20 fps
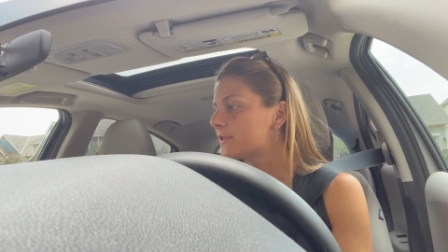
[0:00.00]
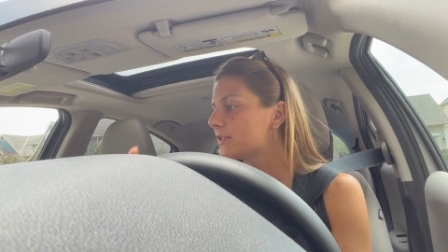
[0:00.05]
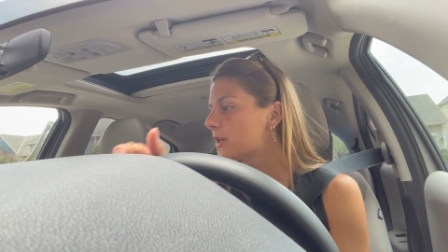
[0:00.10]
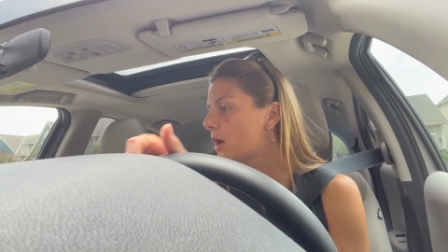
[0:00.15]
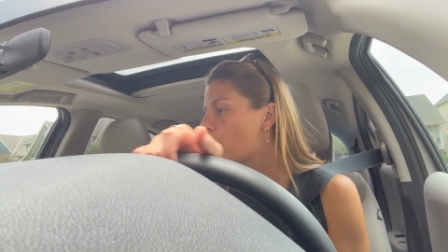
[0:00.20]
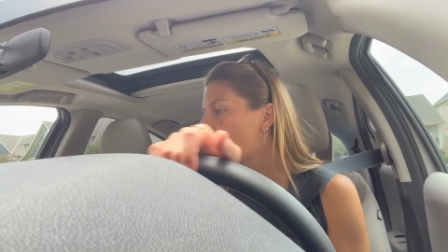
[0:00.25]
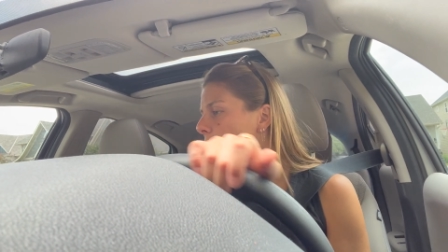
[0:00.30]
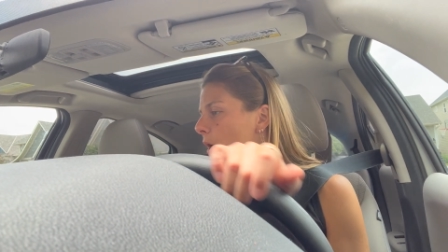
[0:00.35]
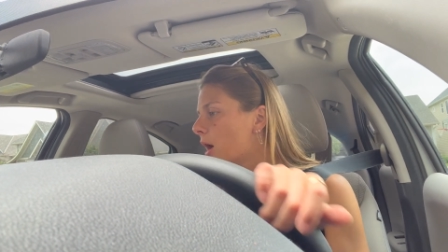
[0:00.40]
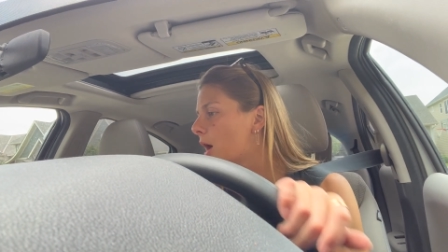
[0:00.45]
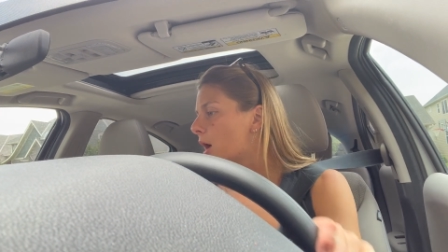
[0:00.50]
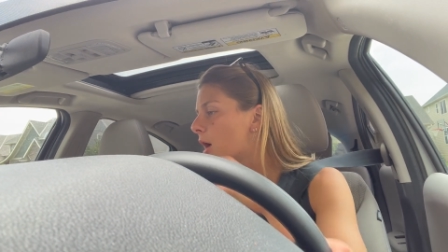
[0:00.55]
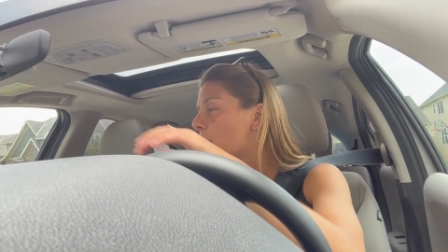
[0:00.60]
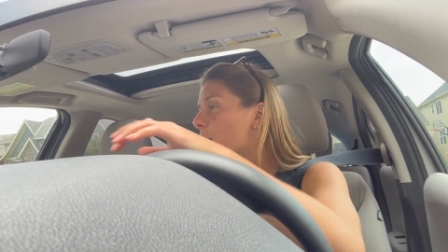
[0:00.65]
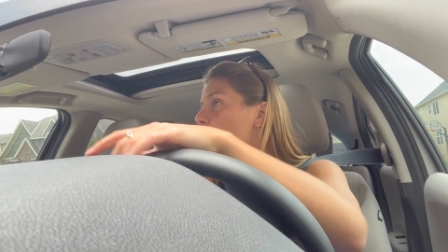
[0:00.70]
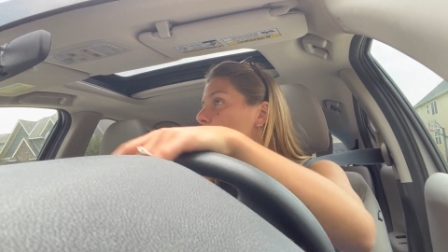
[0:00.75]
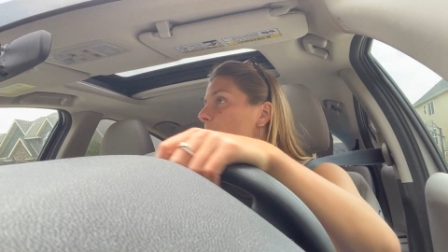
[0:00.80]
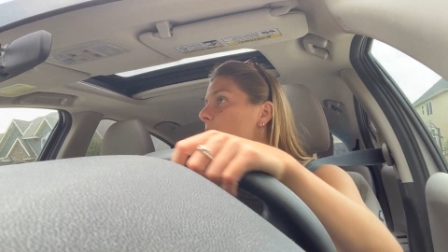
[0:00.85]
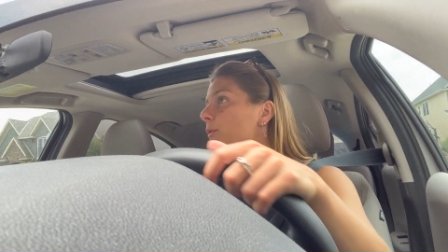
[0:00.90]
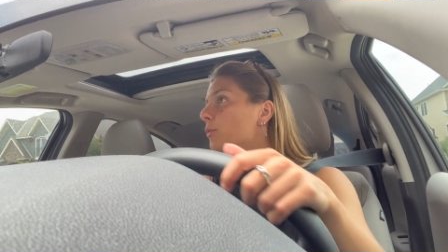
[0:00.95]
So
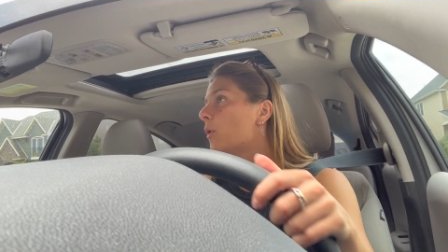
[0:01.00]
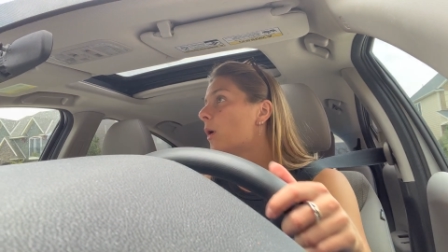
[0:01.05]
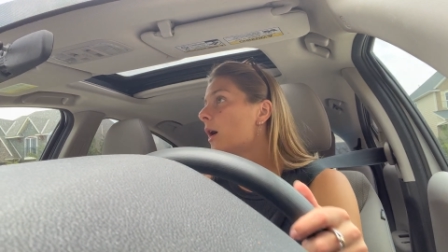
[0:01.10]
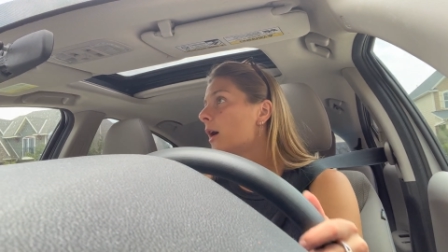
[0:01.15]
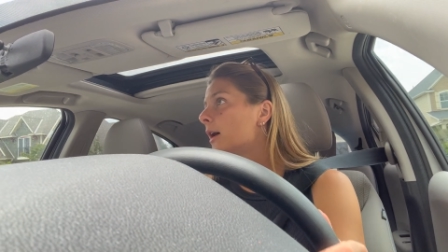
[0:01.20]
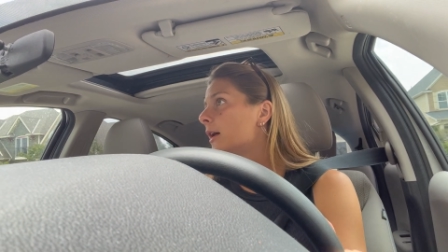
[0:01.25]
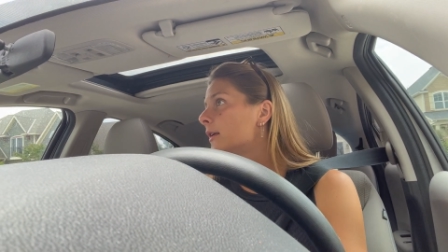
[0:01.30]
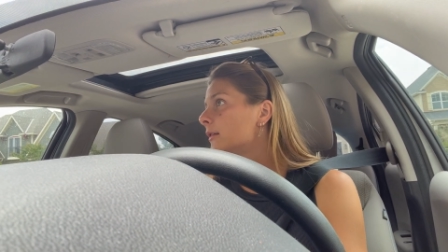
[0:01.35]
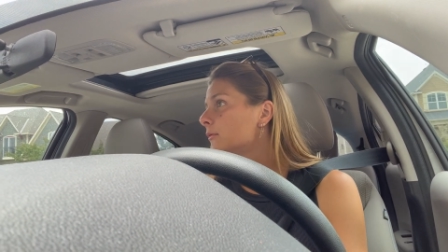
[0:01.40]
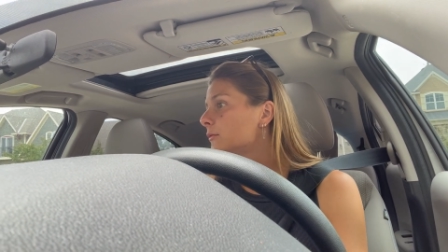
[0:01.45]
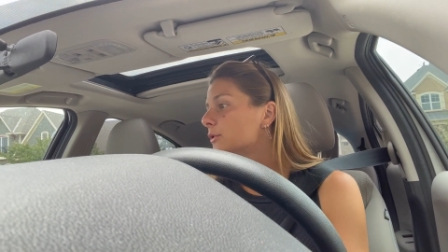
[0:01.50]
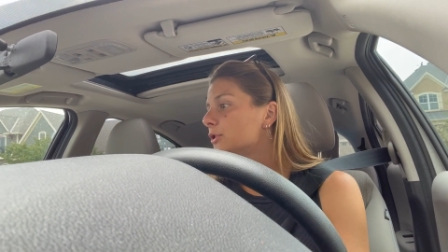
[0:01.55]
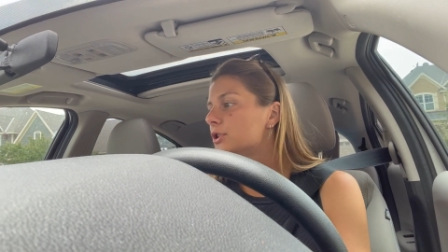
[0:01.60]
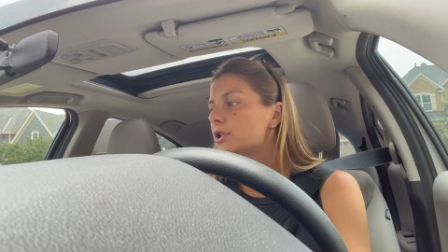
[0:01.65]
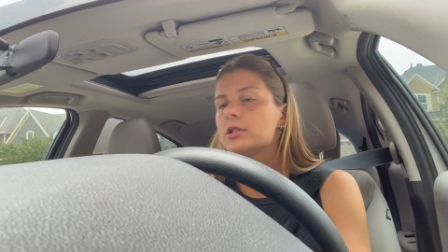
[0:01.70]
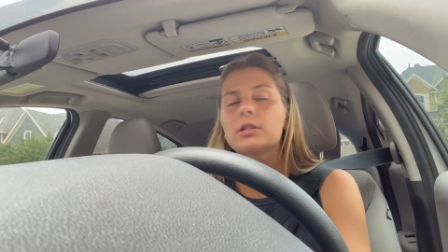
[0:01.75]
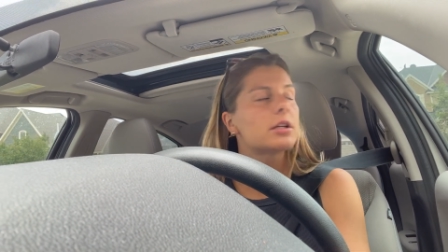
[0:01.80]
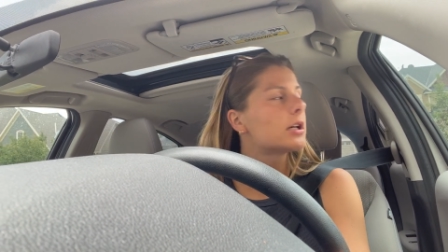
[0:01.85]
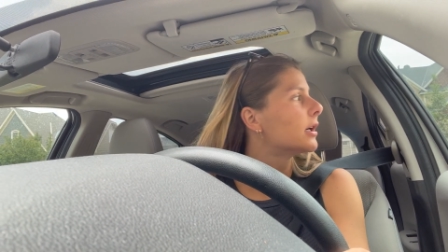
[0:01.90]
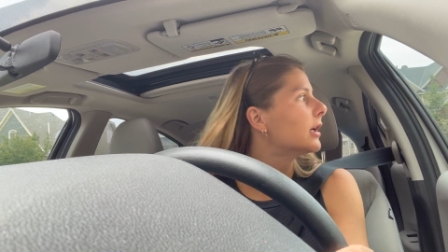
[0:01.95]
we won,
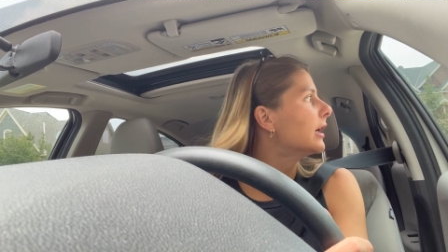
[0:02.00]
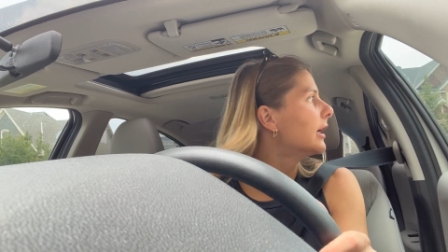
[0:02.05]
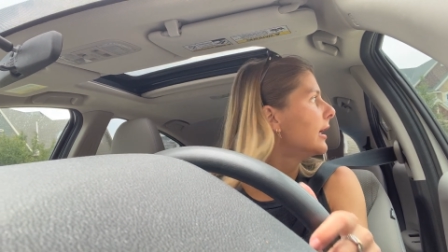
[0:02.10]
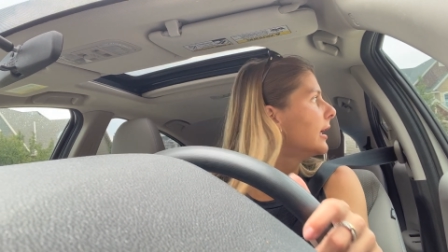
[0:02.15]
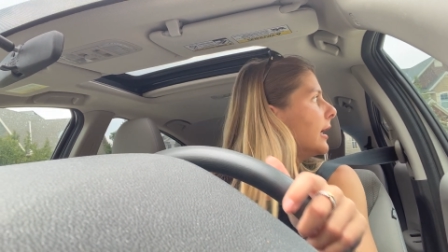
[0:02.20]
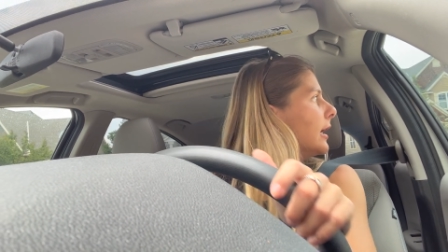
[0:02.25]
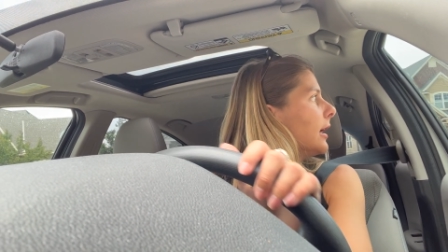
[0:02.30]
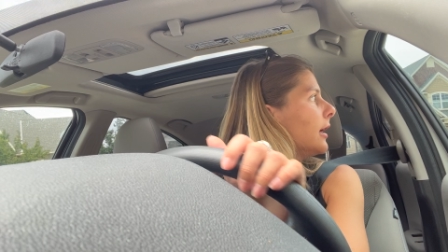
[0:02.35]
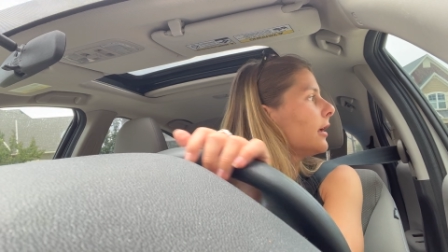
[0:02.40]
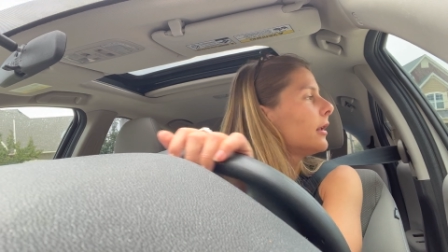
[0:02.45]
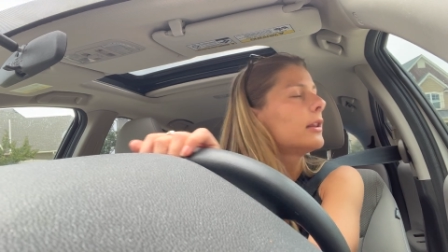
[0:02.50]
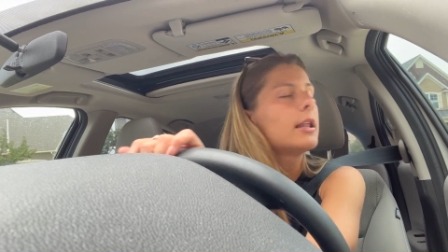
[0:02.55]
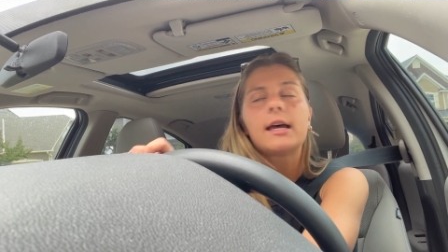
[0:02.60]
which is good.